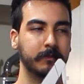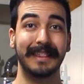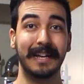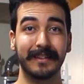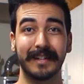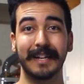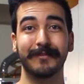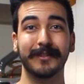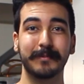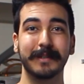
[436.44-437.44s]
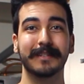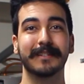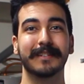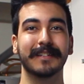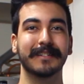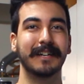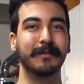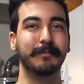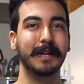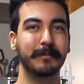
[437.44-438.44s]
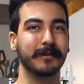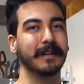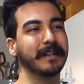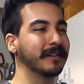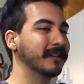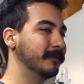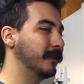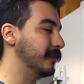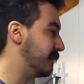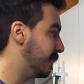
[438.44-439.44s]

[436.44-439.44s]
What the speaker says: Now that I have all the pieces tested out on paper, I can cut them out in